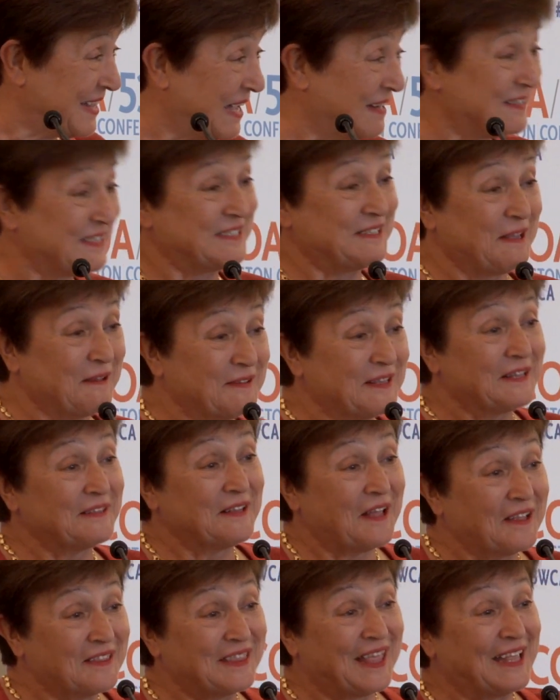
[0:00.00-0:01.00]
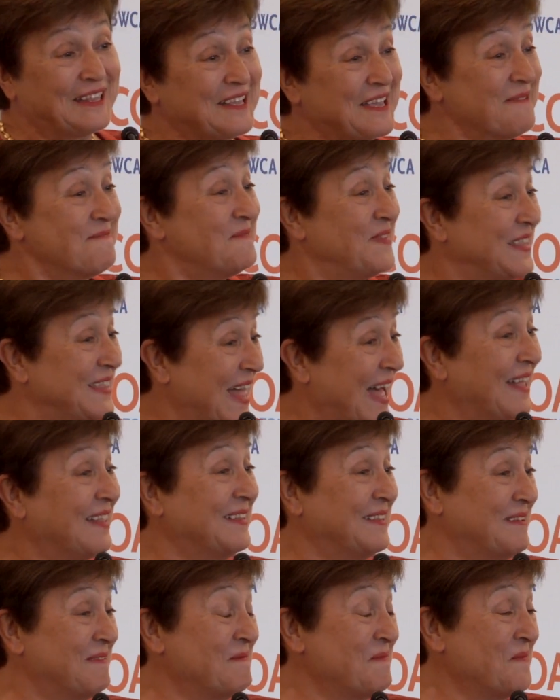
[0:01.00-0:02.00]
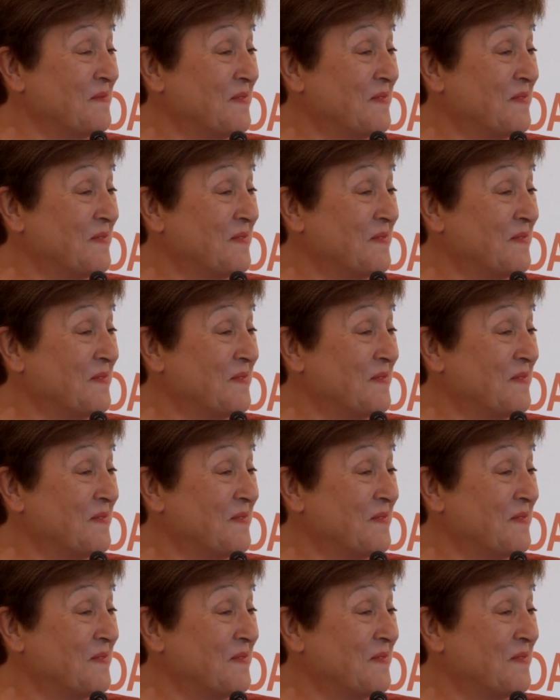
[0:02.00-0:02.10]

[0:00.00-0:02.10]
there is still a lot that can be done